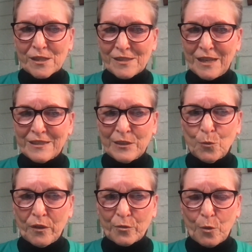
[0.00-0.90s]
because I didn't
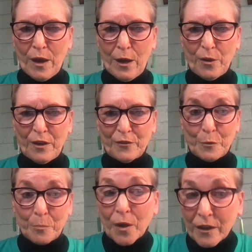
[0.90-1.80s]
want to throw Howie under the
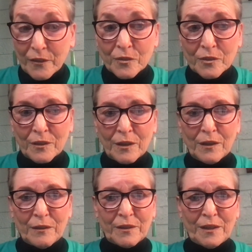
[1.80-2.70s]
bus,
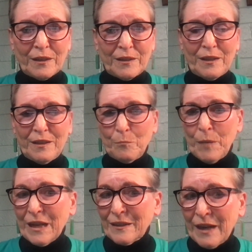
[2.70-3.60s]
thinking that he
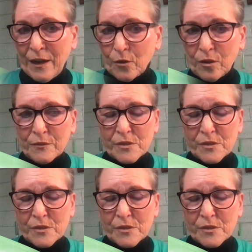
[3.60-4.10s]
made an error of